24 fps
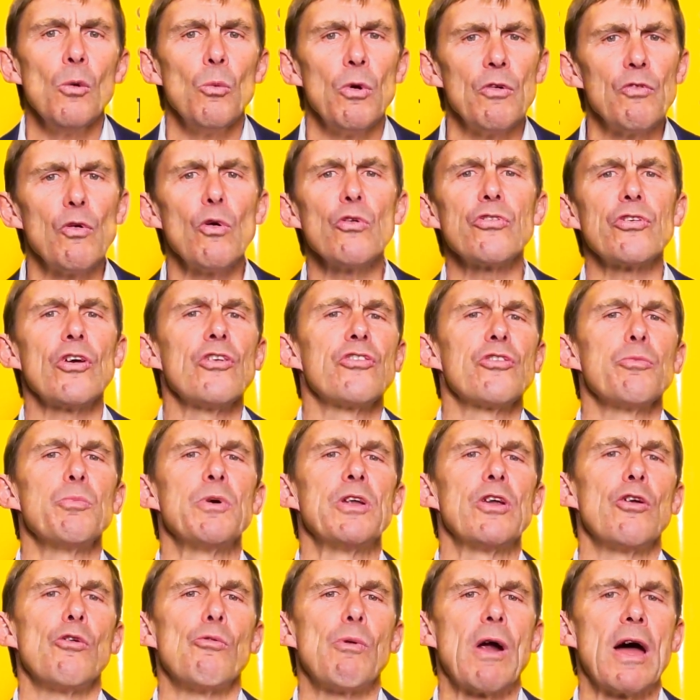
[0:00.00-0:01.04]
We've also
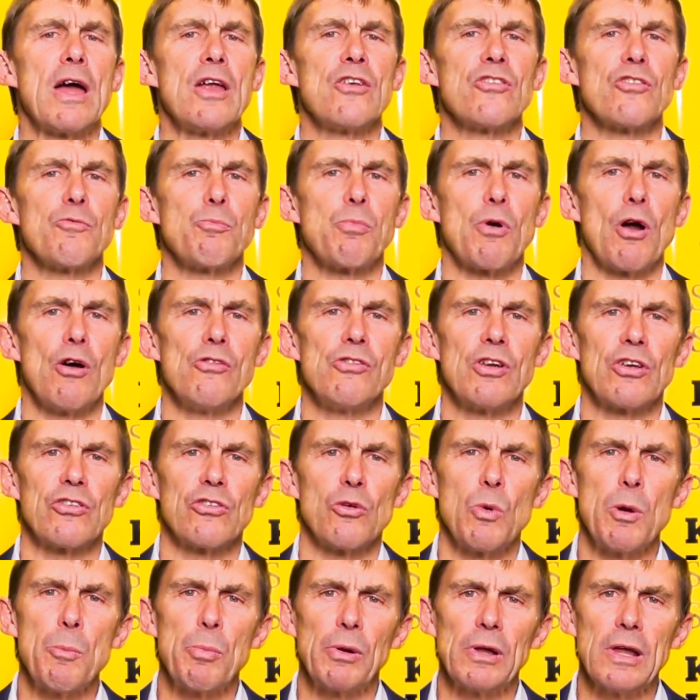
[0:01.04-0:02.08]
submitted a range of projects that
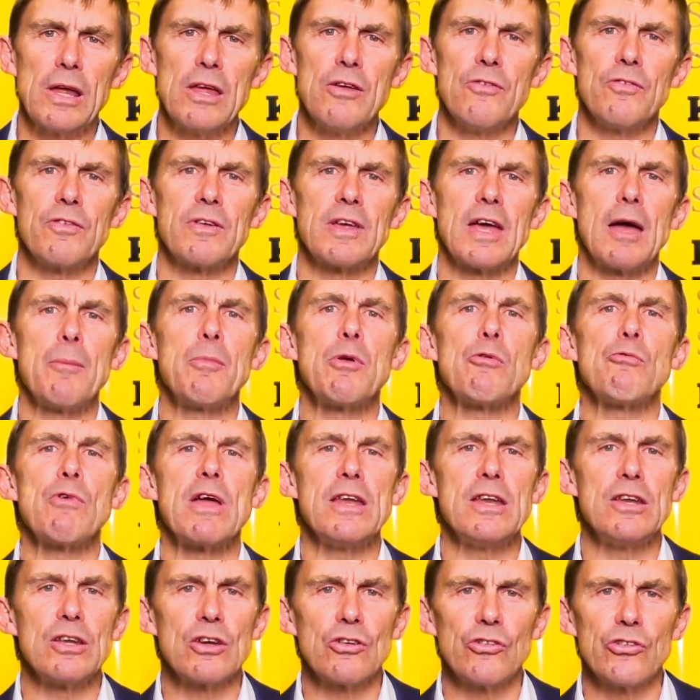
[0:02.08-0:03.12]
we believe can be
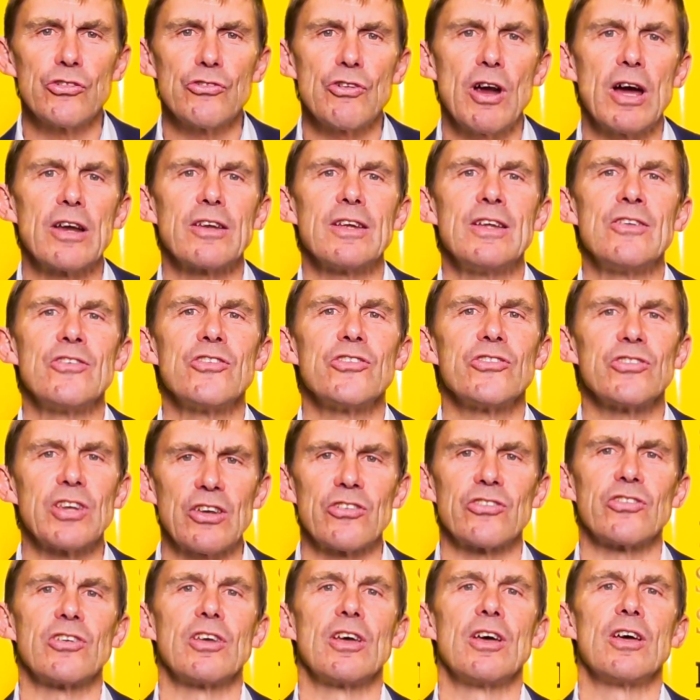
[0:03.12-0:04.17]
ready to construct in
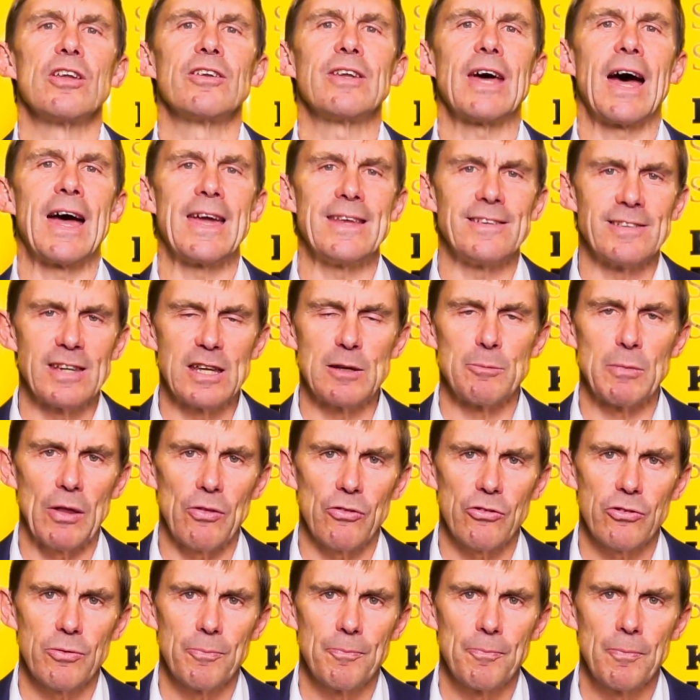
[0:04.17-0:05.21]
6 to 18
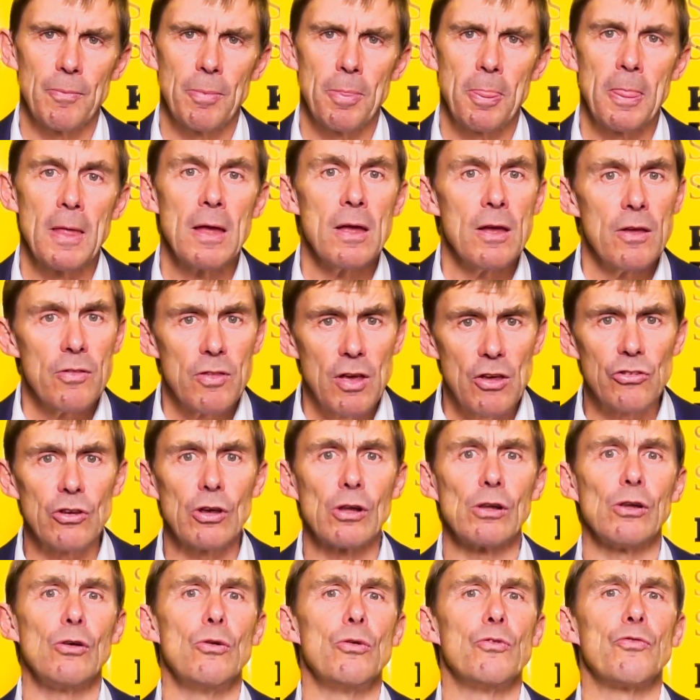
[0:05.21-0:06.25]
months. These
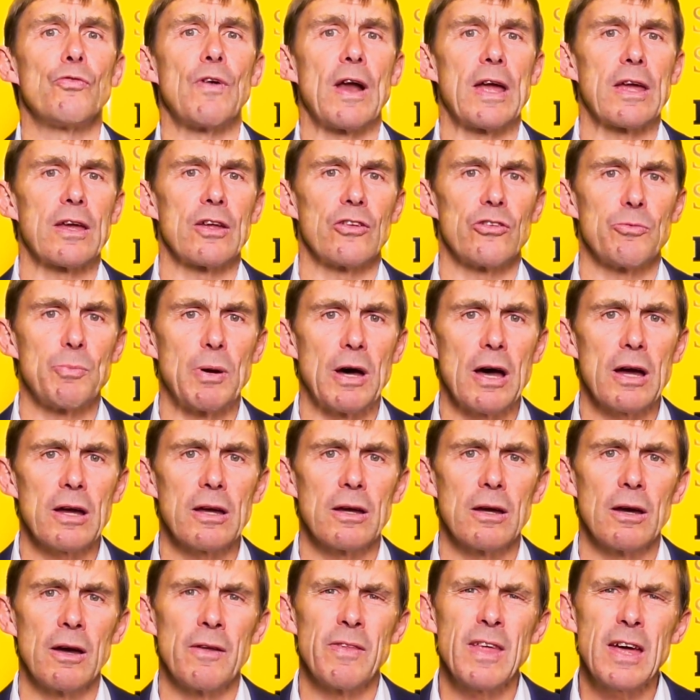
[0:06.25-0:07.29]
include Frank Kitts
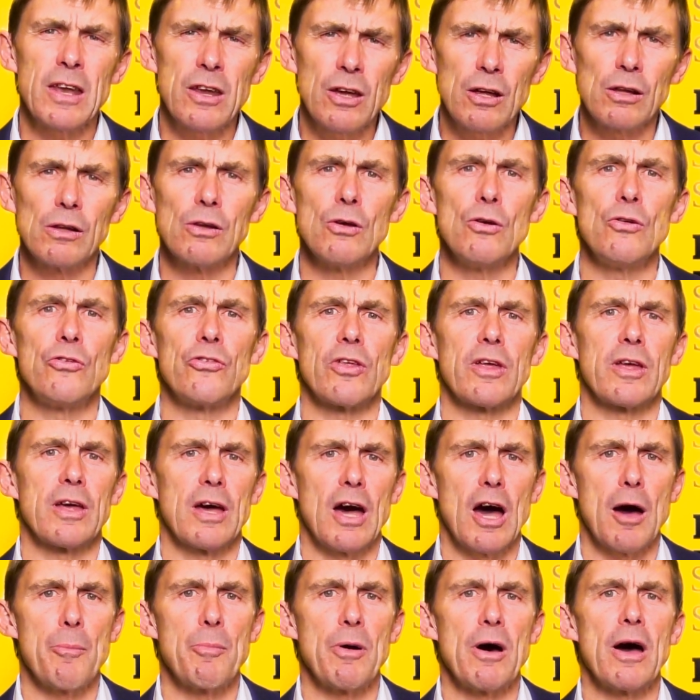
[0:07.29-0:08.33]
Park, and that includes the
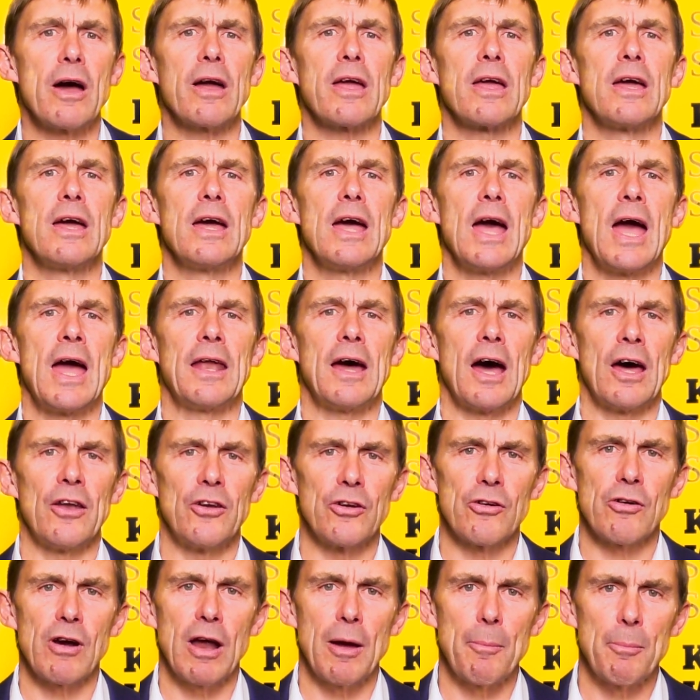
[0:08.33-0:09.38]
car park and
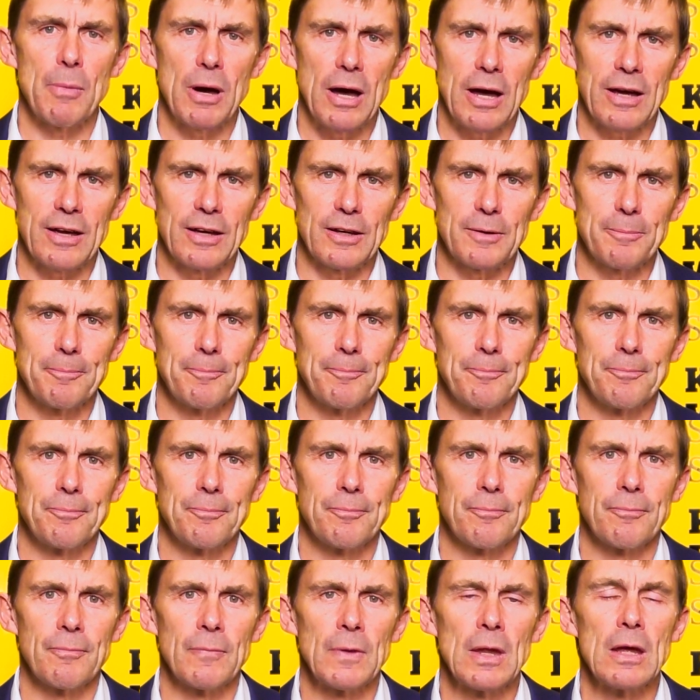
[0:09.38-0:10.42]
underground market,
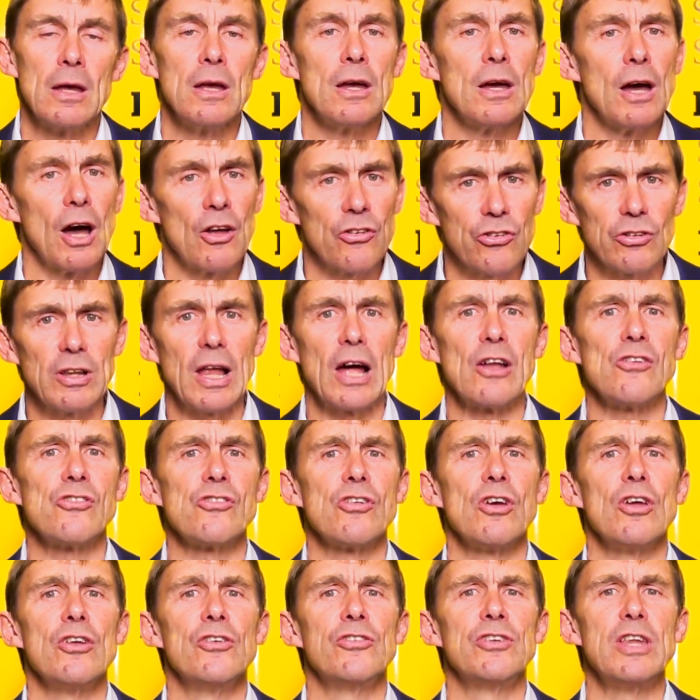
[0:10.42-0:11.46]
a
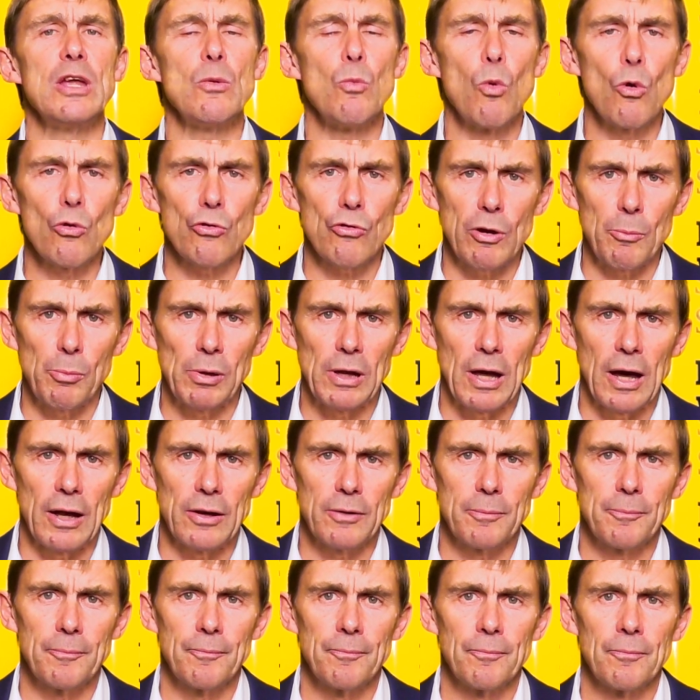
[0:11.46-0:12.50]
sludge dewatering
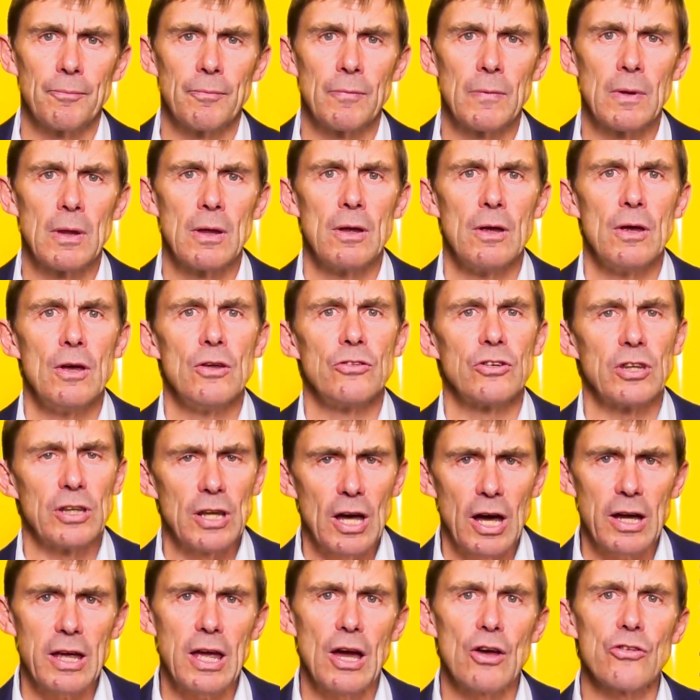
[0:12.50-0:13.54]
plant, Te
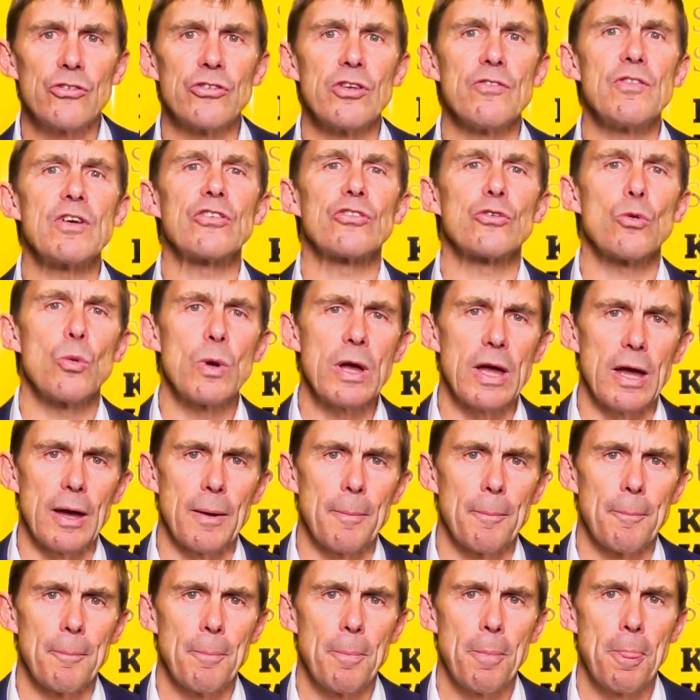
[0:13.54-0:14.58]
Ngākau Civic Square,